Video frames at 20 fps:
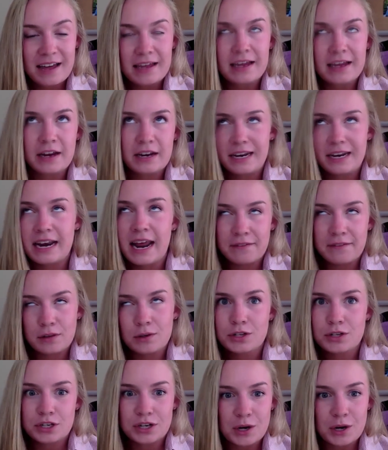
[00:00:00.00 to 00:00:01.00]
in an
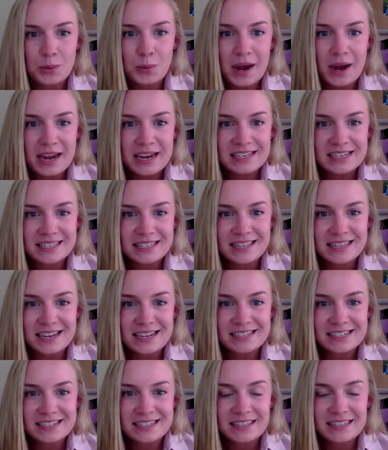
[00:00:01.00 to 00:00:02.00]
evolutionary way is
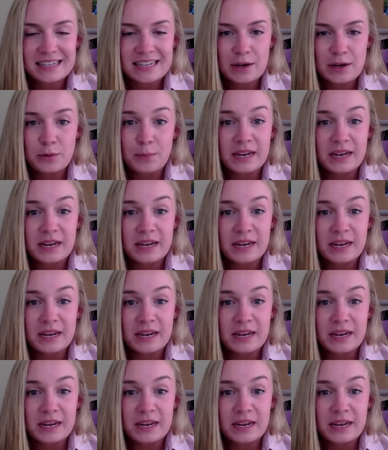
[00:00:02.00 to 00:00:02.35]
that it would